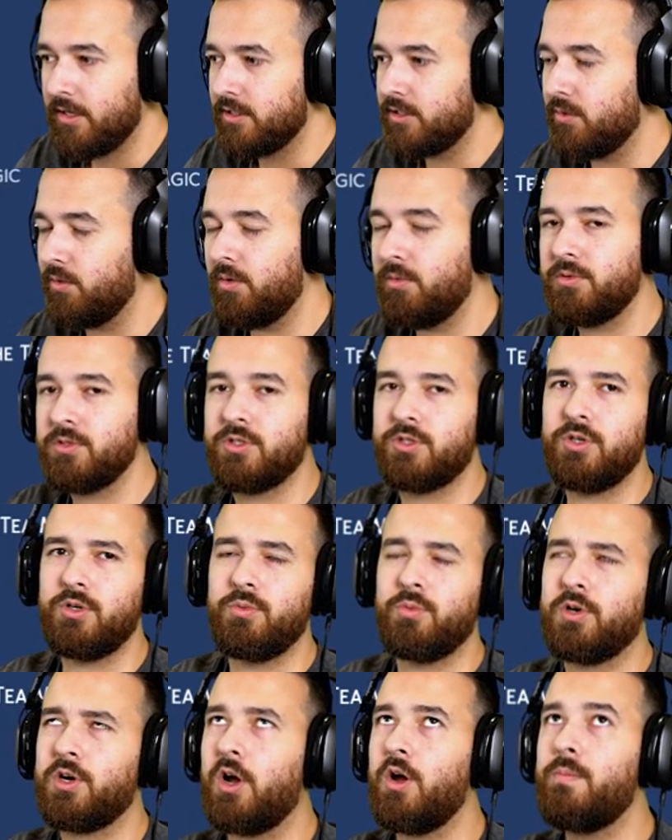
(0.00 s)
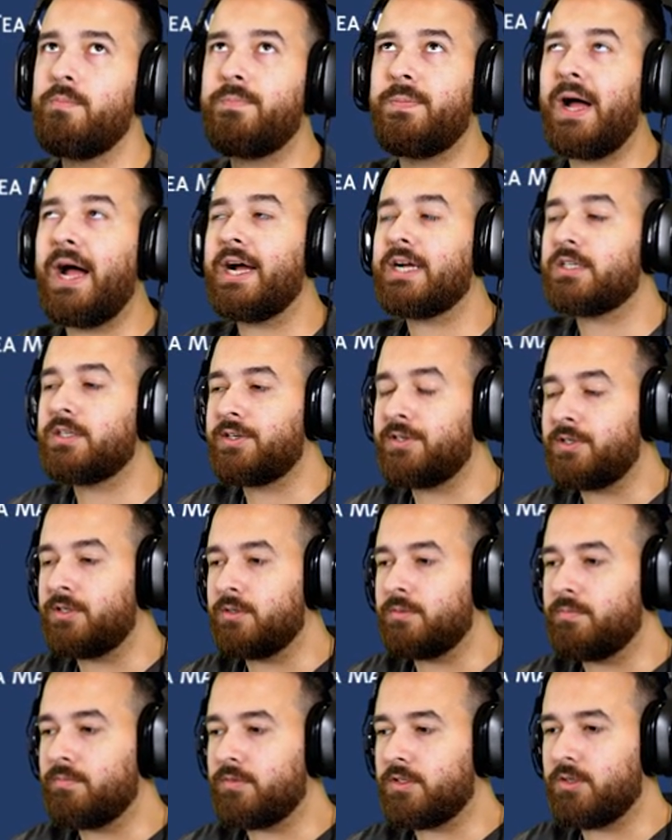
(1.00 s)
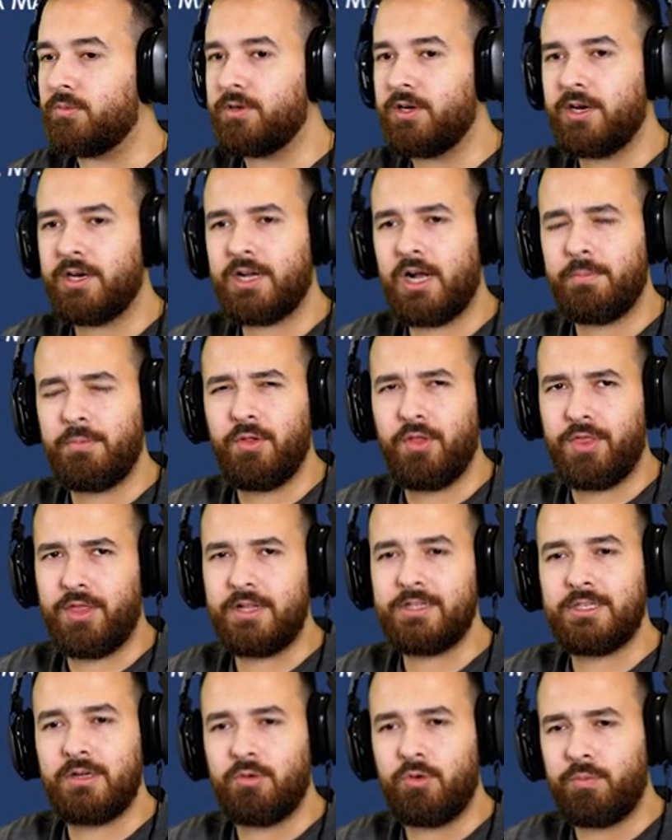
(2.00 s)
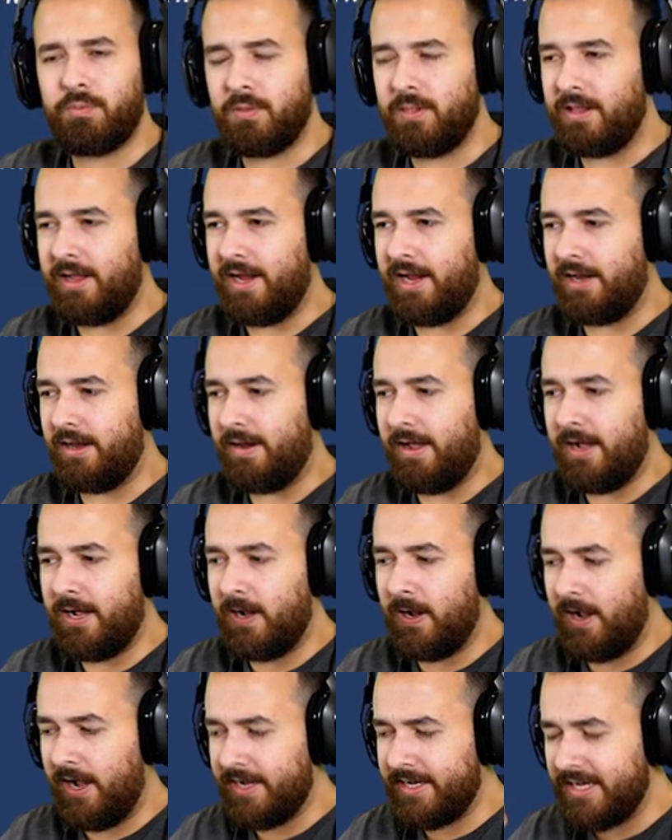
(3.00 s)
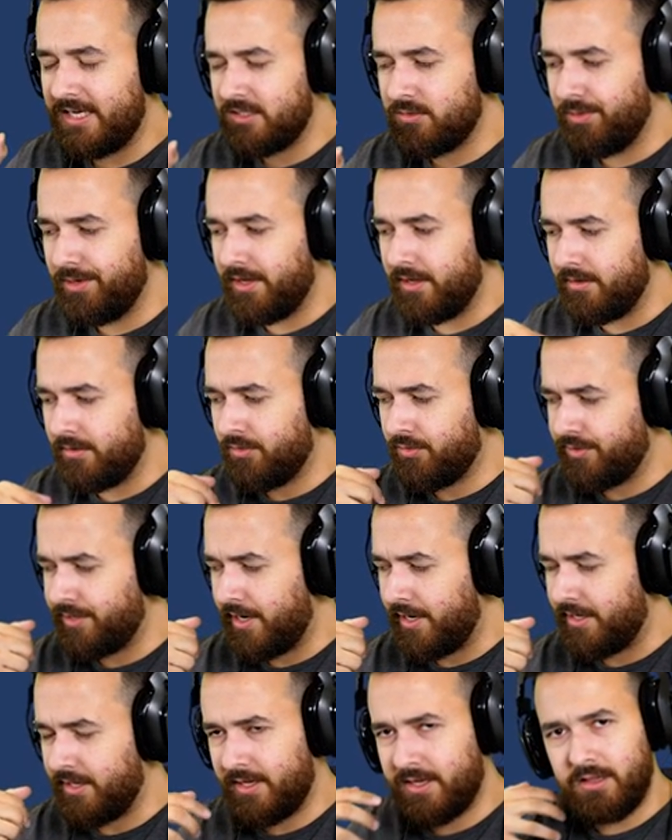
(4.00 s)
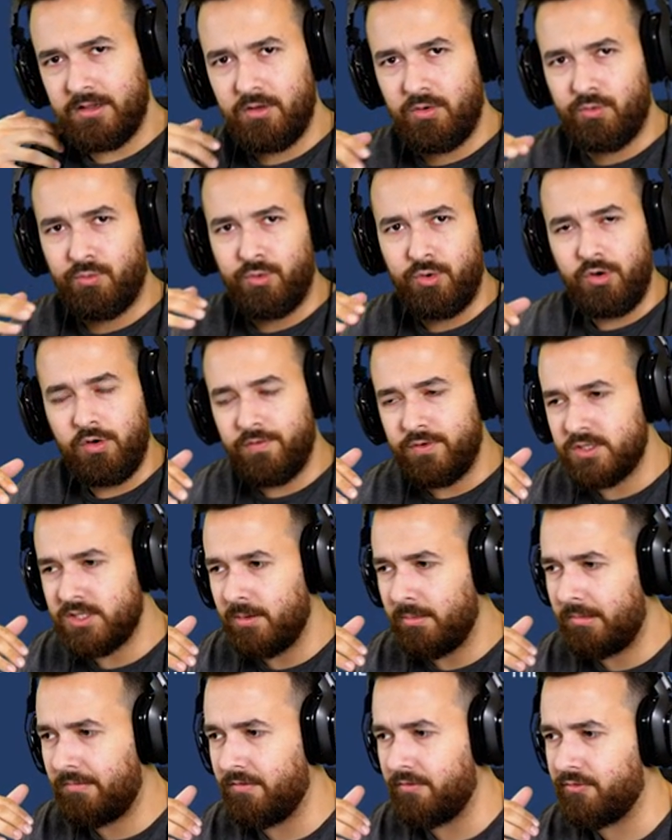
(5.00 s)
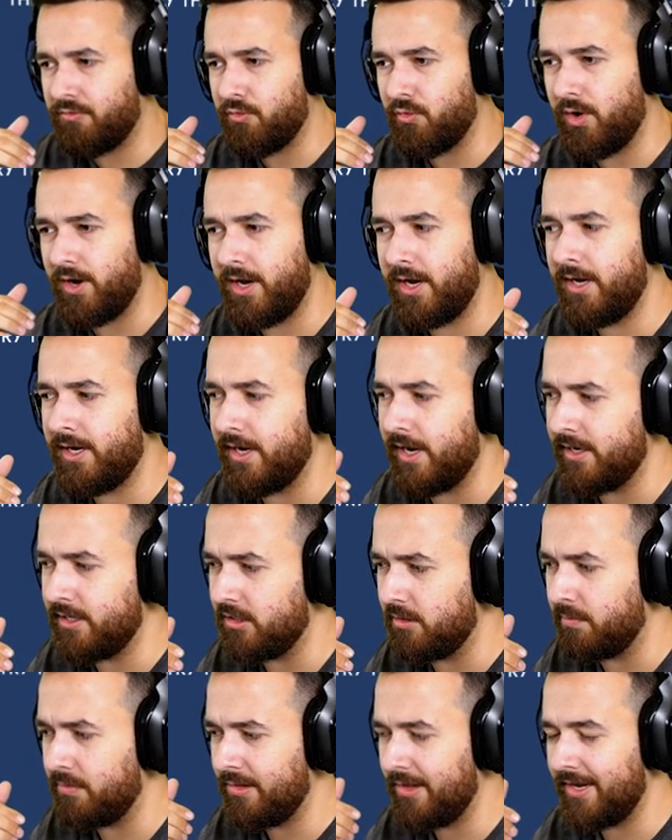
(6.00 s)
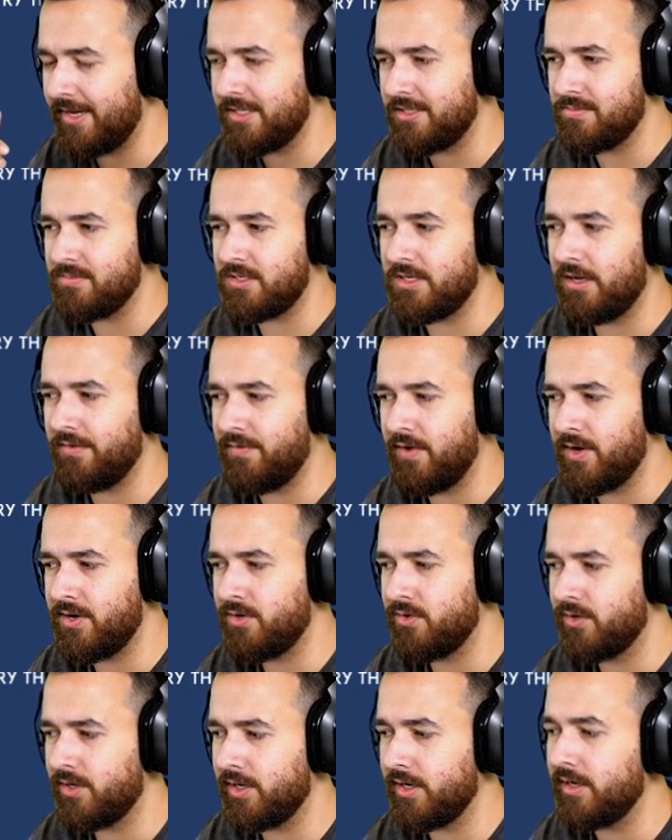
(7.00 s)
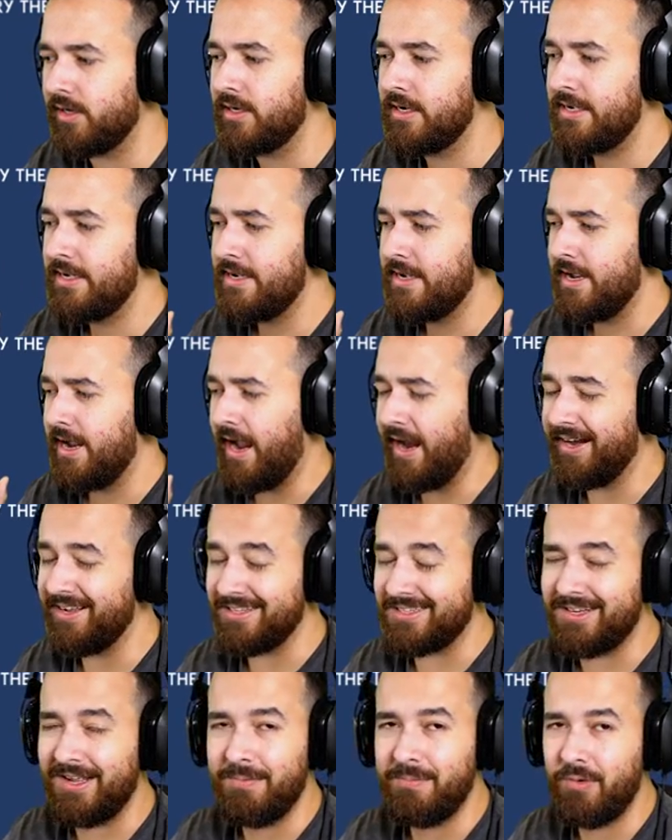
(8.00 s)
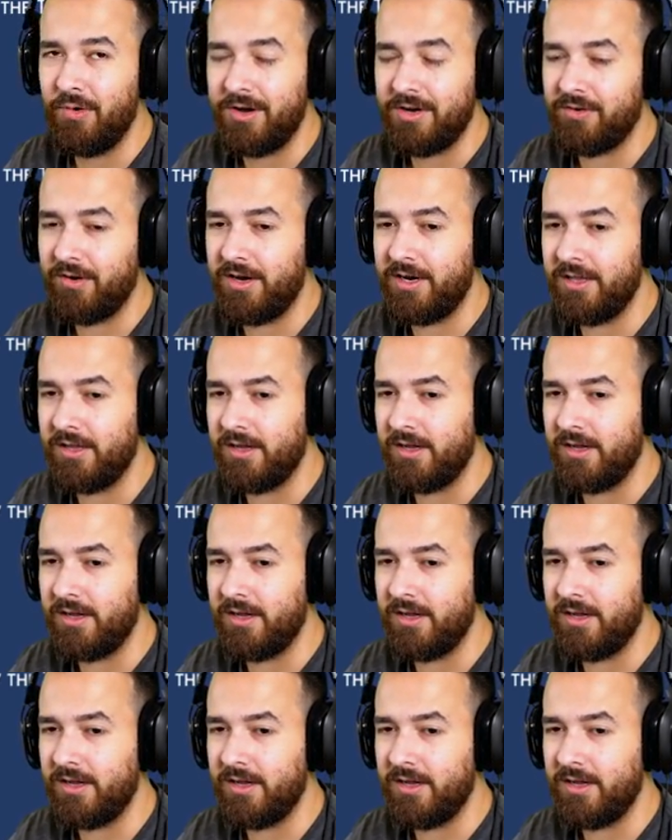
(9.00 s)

so what we'll do, we'll go back home. So we've got a couple of things that we'll plant. Uh, I guess we can create like a little roof or something for free and plant some stuff under it. And at some point create